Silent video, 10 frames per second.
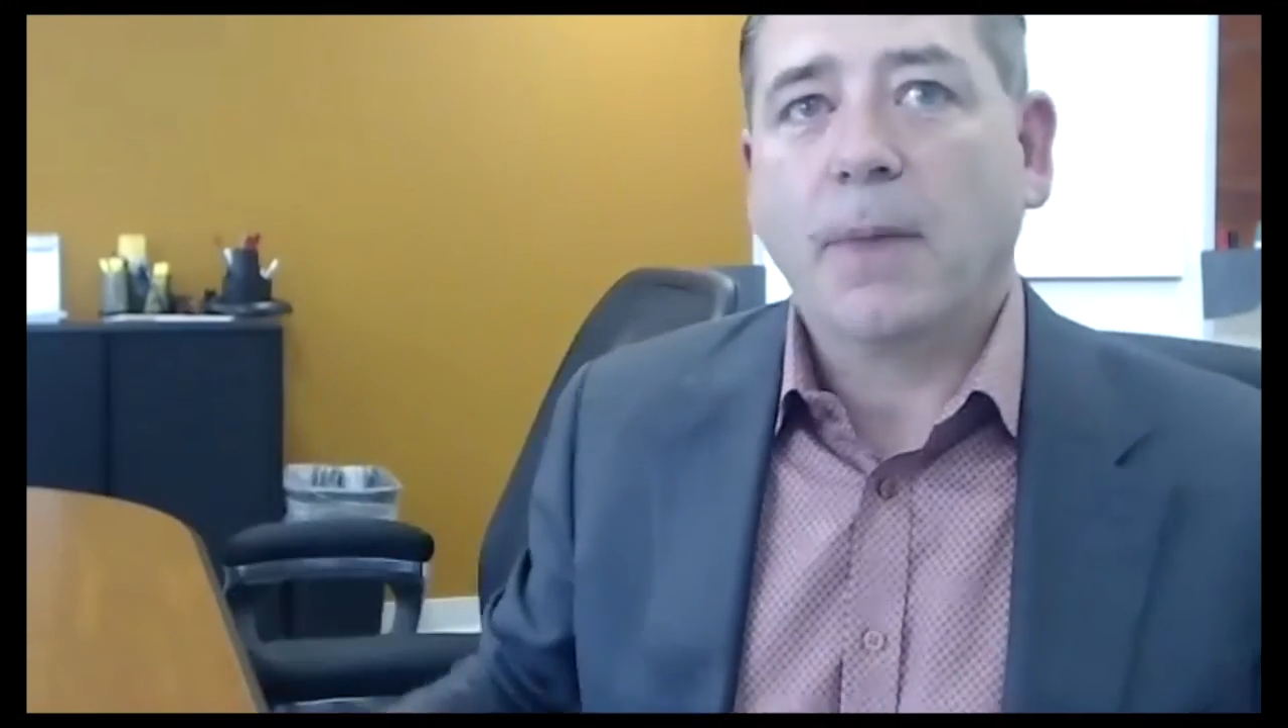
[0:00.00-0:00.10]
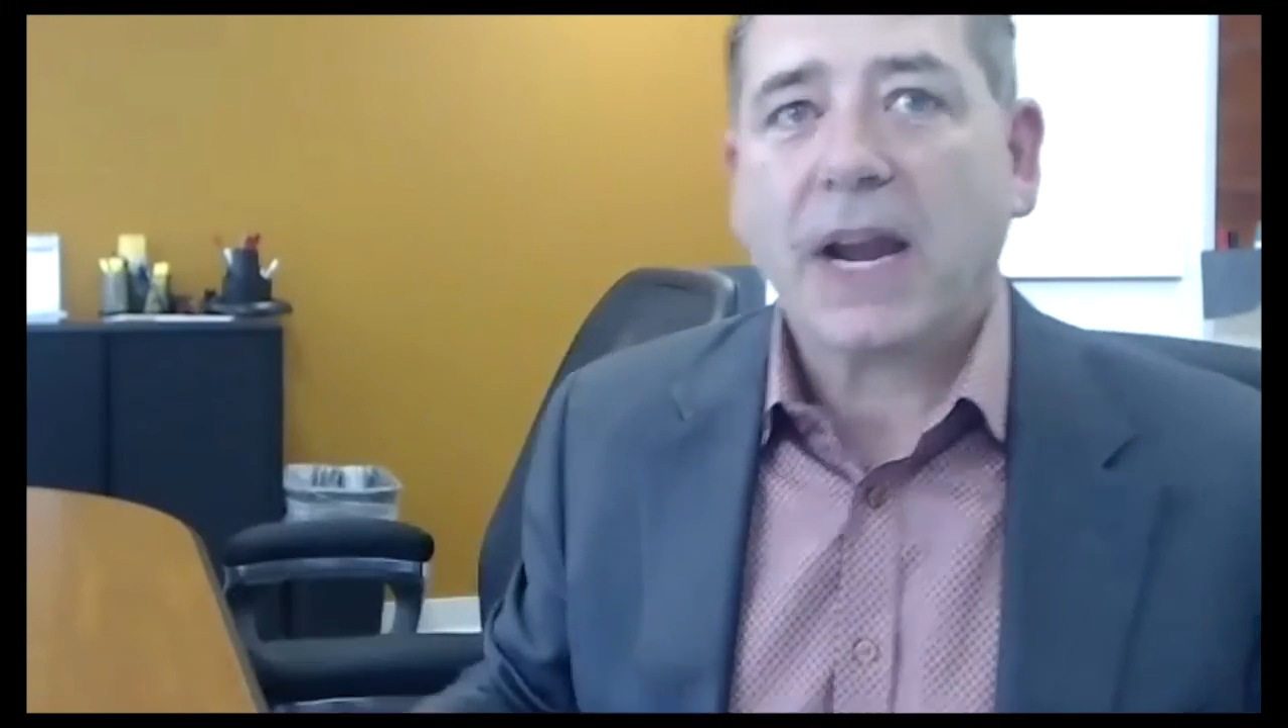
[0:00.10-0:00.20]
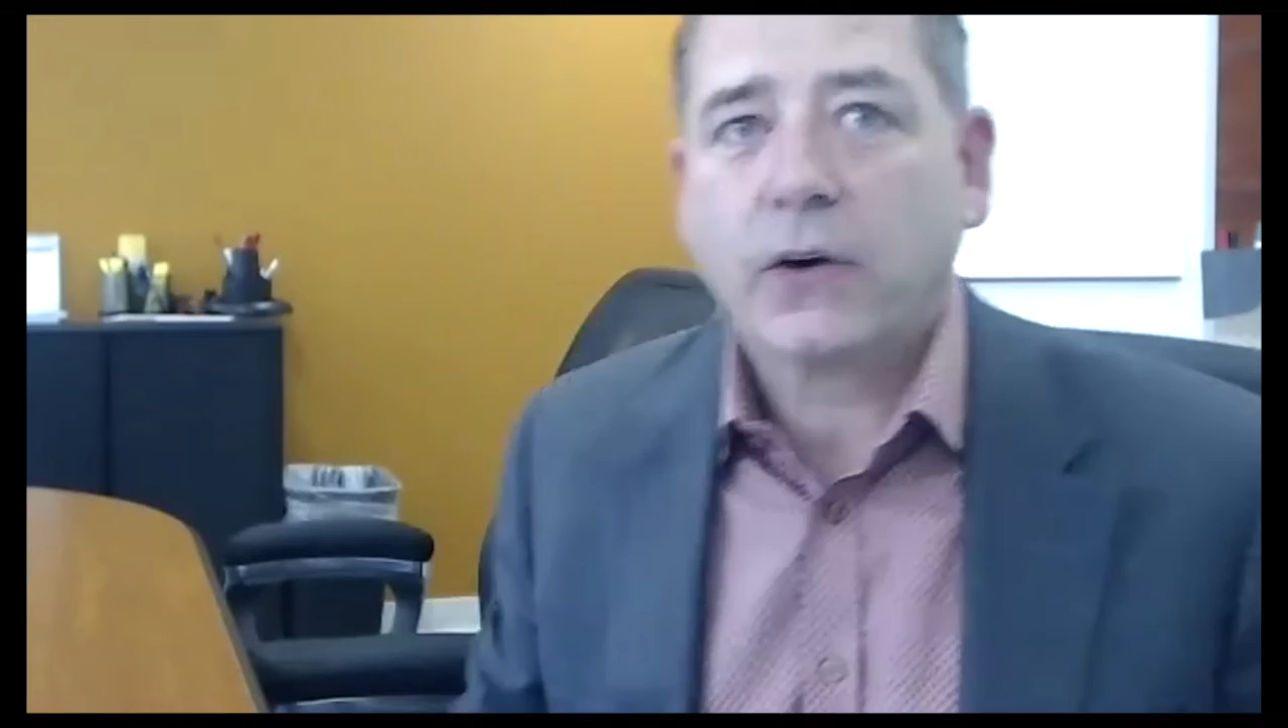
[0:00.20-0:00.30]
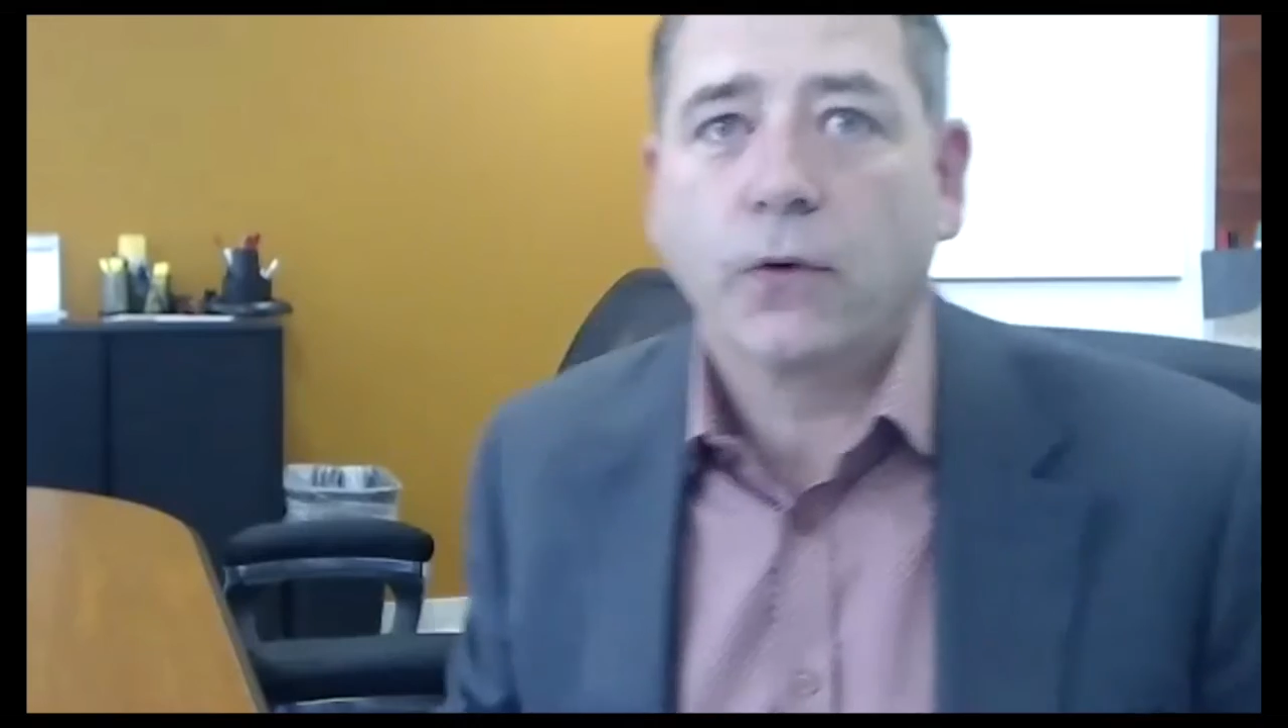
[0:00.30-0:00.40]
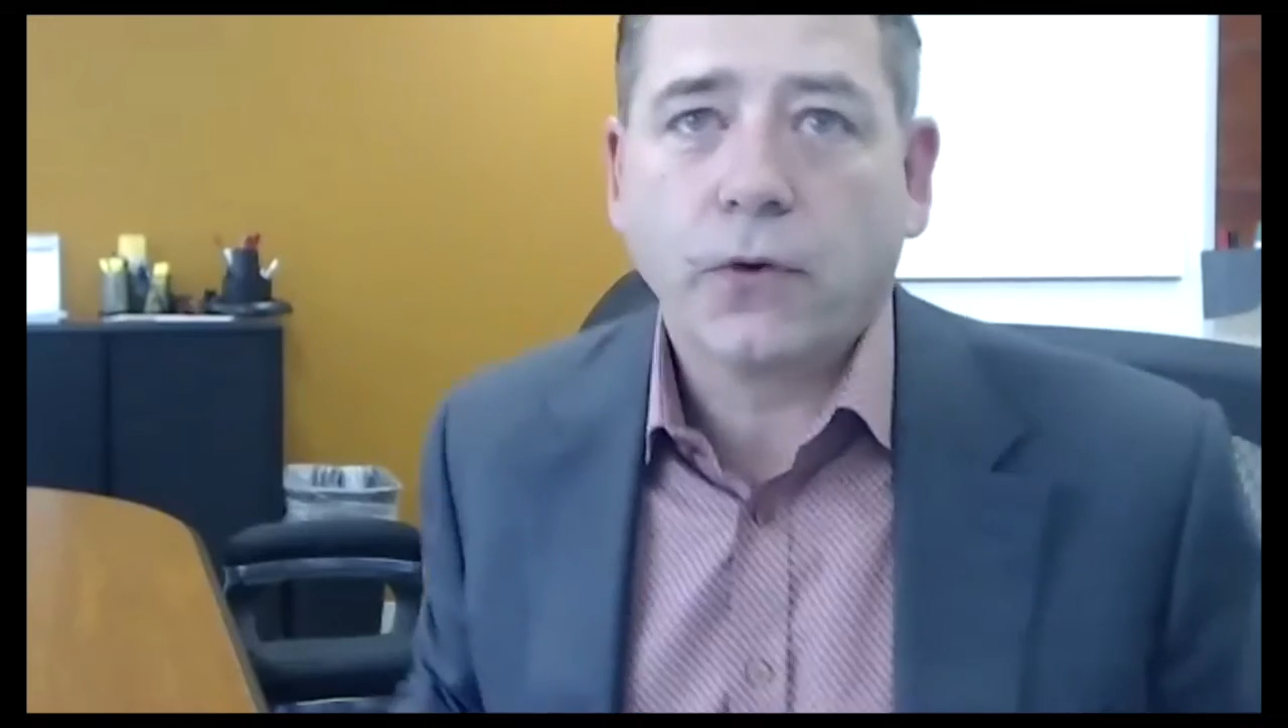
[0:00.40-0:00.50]

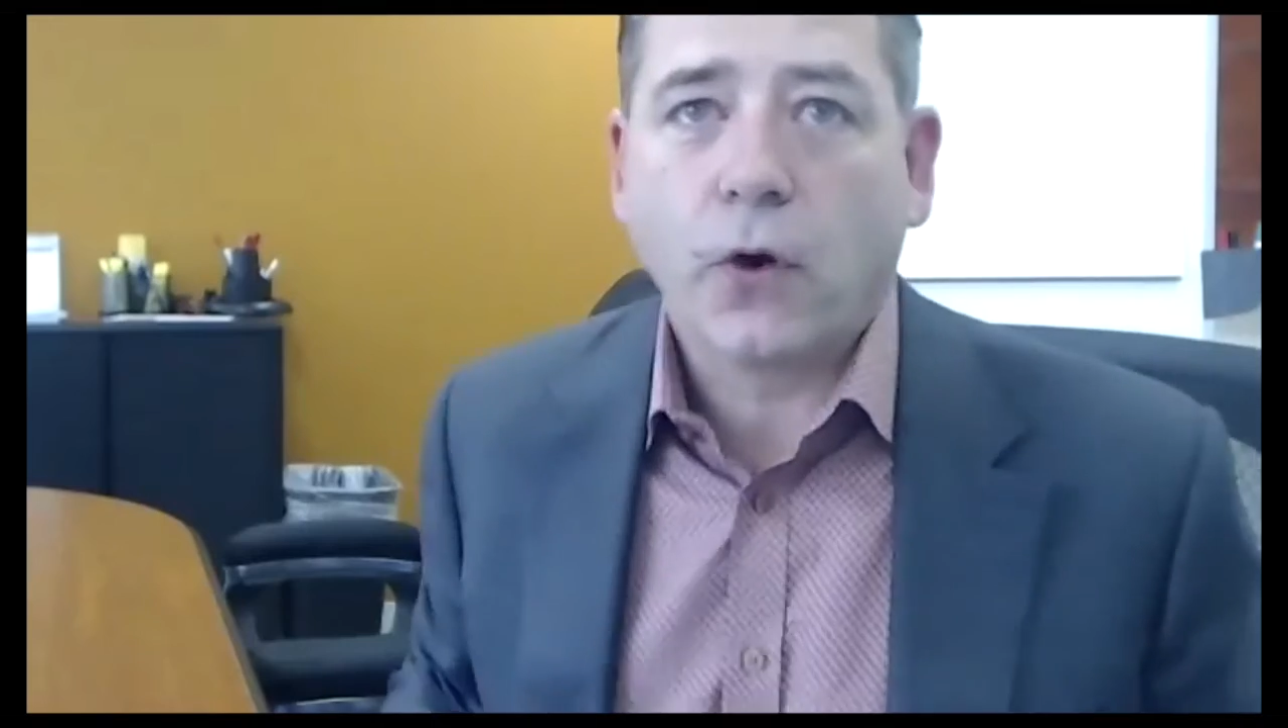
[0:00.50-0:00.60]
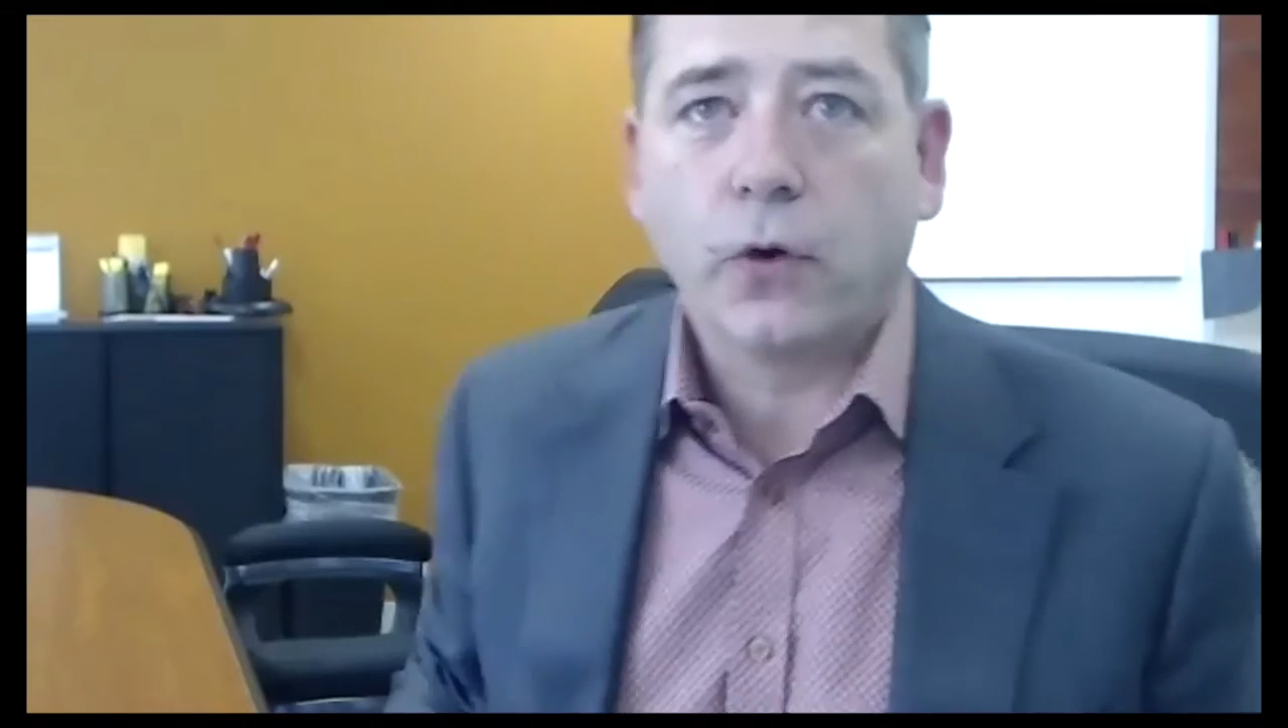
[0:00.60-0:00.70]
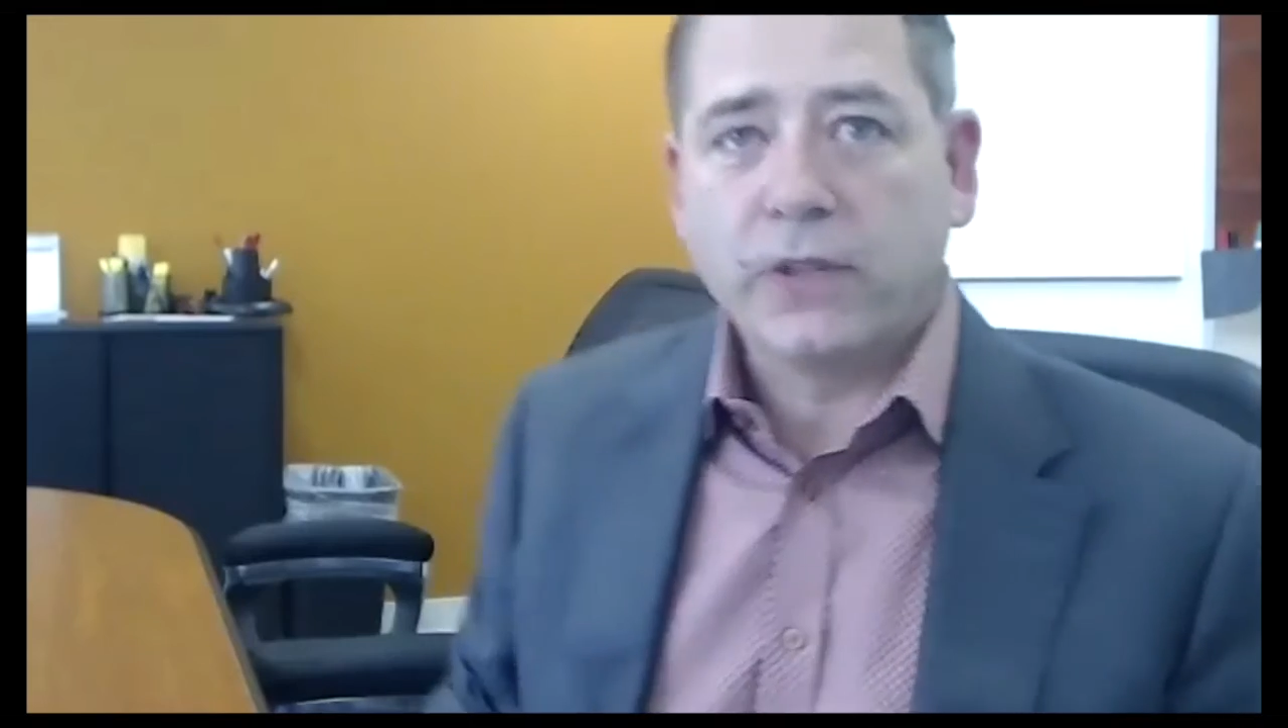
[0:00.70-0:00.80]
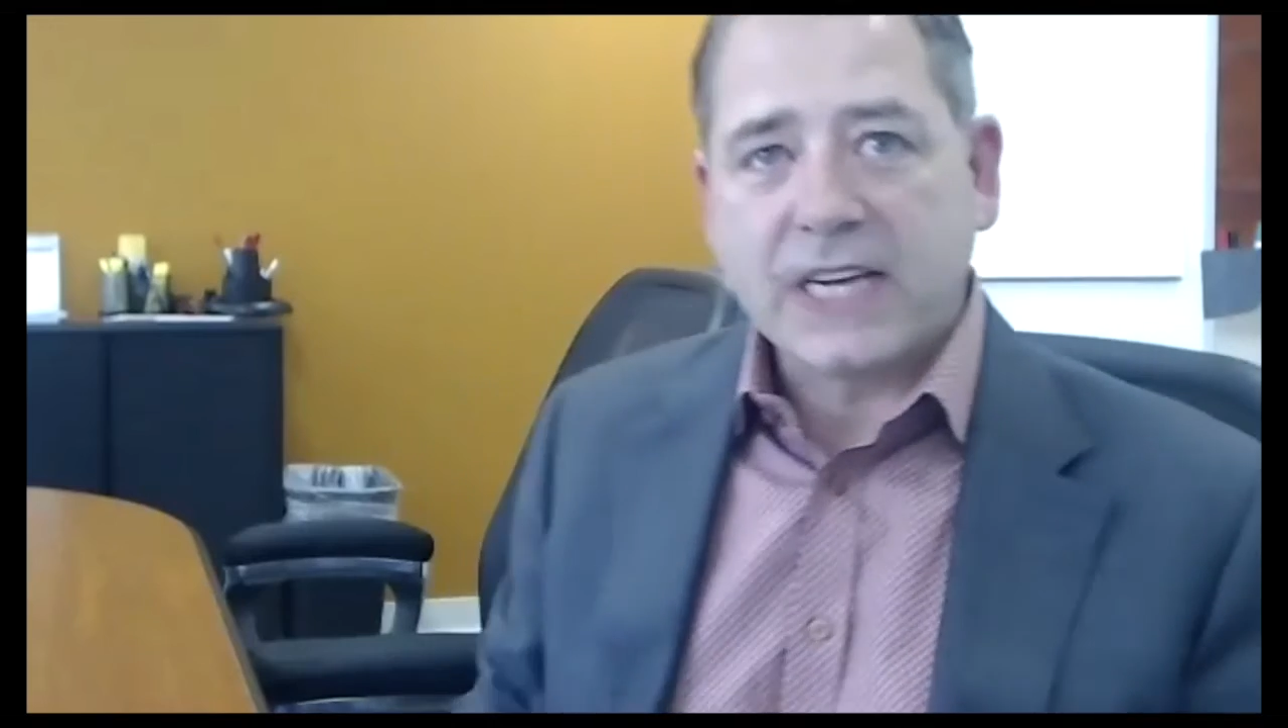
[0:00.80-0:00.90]
microphone